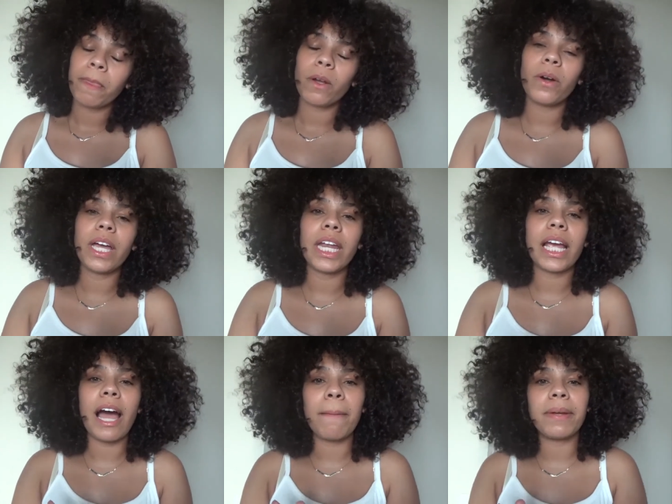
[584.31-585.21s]
go ahead and
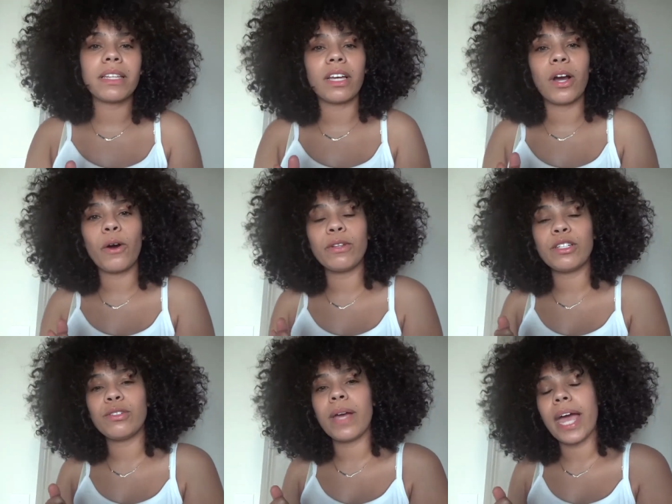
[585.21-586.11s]
comment the code
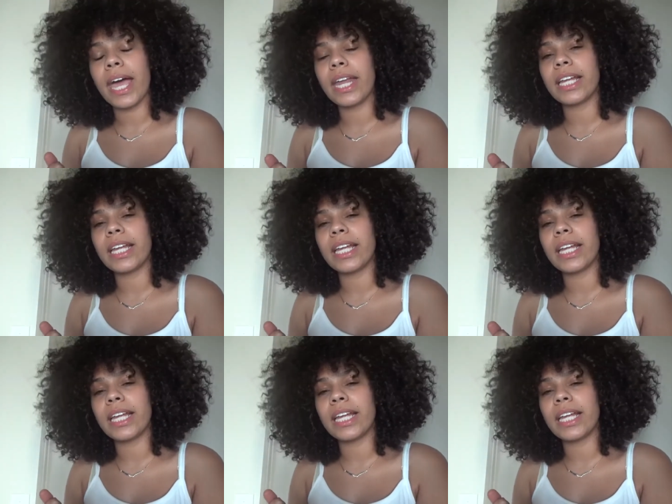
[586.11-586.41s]
that you had